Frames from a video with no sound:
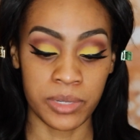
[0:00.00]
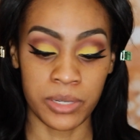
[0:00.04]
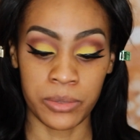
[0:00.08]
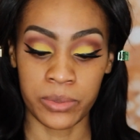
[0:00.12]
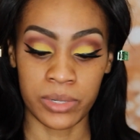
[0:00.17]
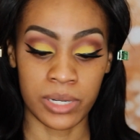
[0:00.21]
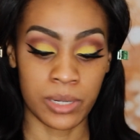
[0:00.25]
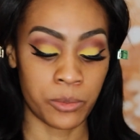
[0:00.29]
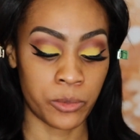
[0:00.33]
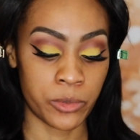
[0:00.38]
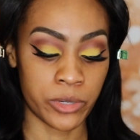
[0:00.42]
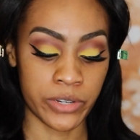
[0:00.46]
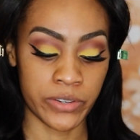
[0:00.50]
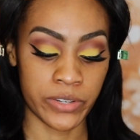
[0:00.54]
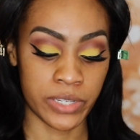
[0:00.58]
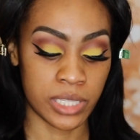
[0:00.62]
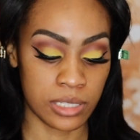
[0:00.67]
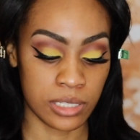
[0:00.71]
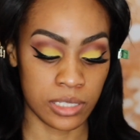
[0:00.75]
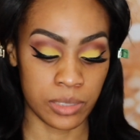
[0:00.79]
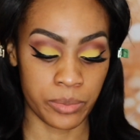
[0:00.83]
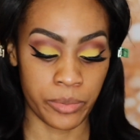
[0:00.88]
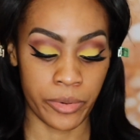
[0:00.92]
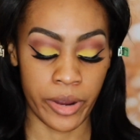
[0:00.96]
me when I'm wearing
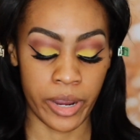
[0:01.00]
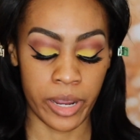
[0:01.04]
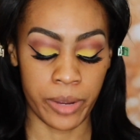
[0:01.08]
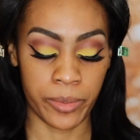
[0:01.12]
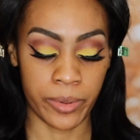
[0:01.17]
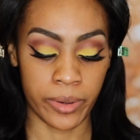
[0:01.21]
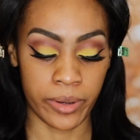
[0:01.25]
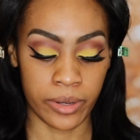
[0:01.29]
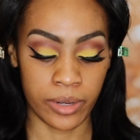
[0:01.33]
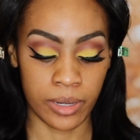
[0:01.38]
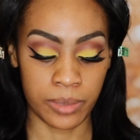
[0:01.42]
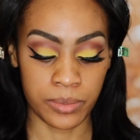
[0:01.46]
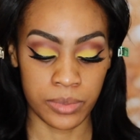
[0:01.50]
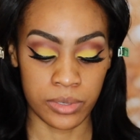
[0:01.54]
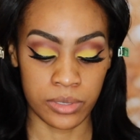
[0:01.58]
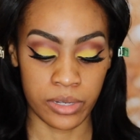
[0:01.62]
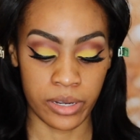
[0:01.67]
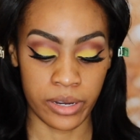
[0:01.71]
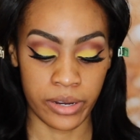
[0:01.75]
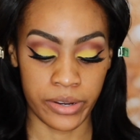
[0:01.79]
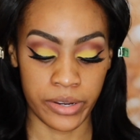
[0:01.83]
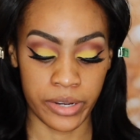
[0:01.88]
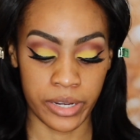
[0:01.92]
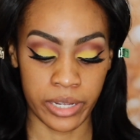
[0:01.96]
this primer. I'm
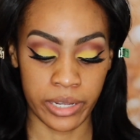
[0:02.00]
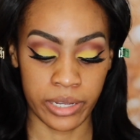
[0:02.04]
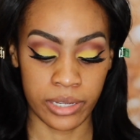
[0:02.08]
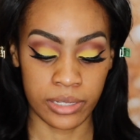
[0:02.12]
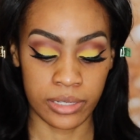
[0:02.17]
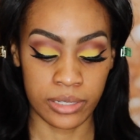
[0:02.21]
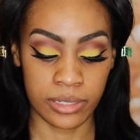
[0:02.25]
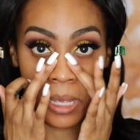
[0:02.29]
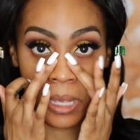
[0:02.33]
sorry.